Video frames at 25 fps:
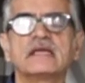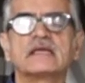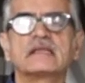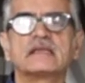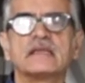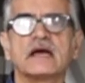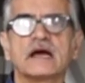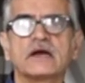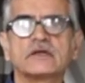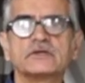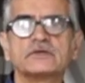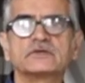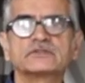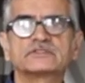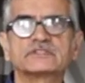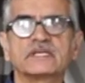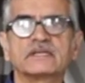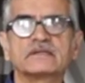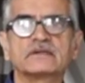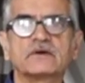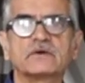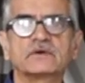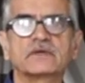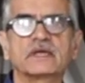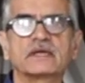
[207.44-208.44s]
now you're
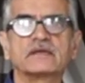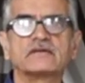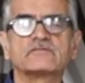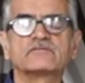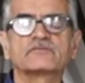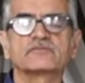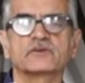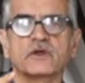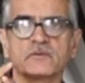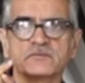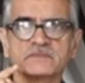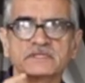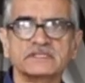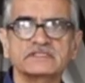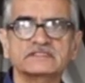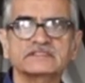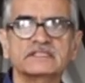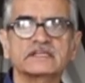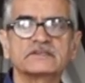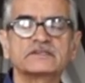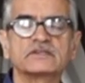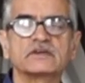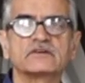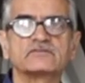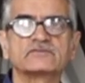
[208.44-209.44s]
saying, okay, from the
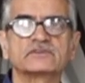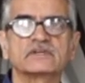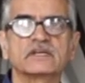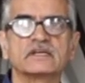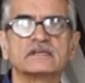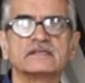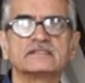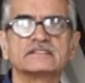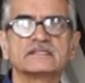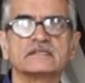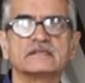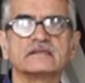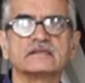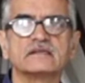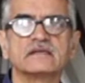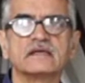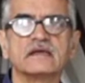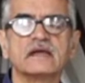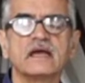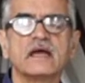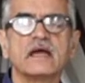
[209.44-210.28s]
study of religion,